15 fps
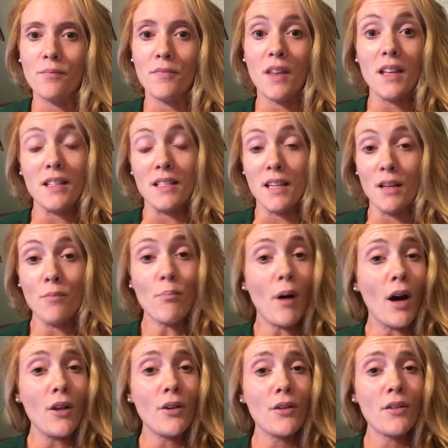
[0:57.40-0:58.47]
that didn't
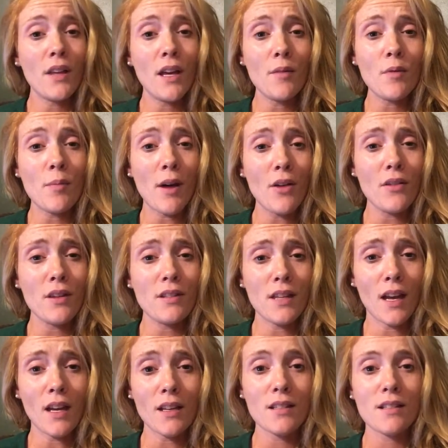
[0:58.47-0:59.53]
bother them about the
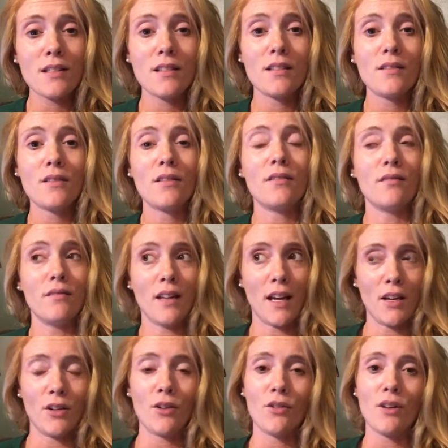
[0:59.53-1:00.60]
sex
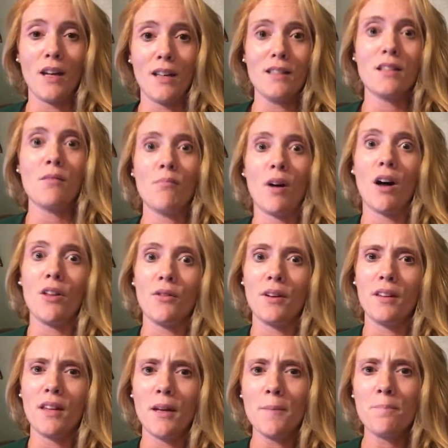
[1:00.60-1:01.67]
later ends up bothering
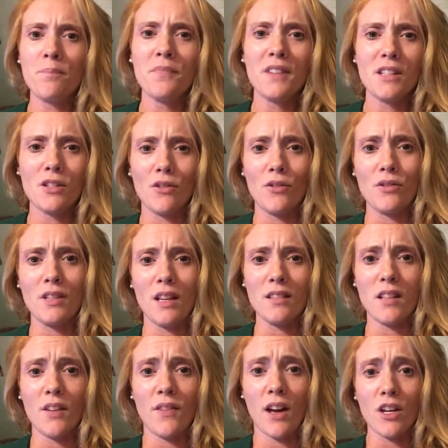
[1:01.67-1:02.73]
them, so their
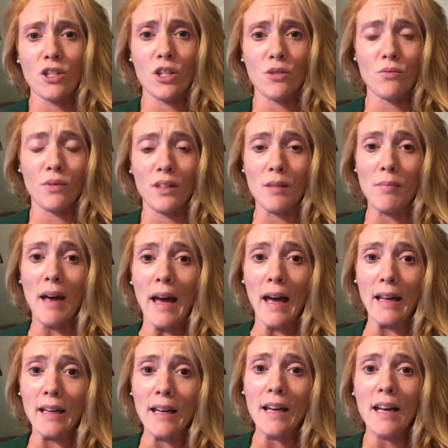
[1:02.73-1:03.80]
sex life actually is really
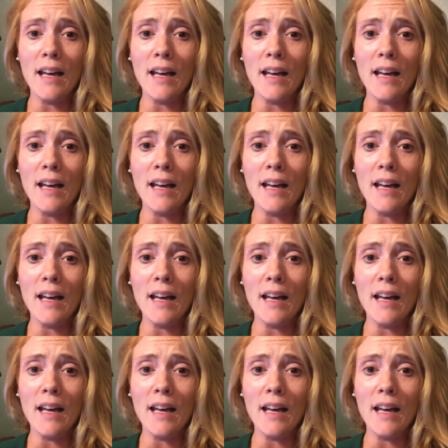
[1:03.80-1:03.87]
bad,